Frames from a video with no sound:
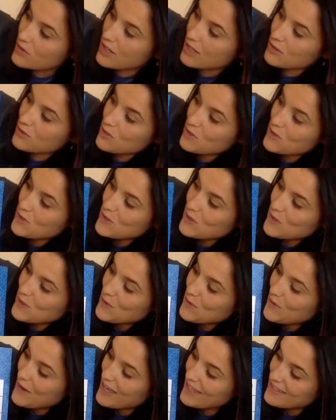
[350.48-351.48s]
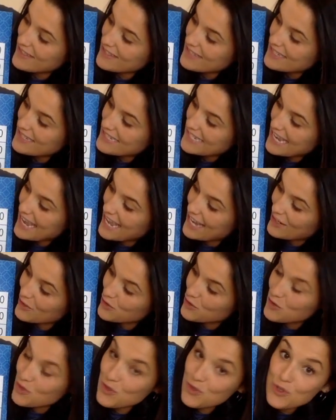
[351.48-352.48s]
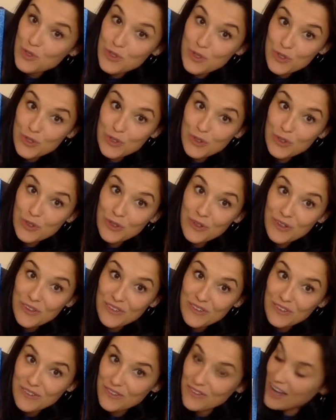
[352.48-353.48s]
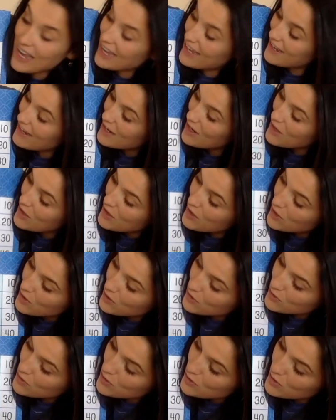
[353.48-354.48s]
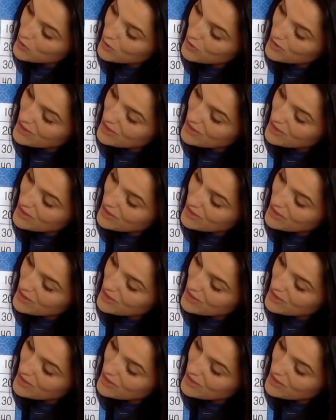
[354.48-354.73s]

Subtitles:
that's 2 ones, 10, 2, right? 2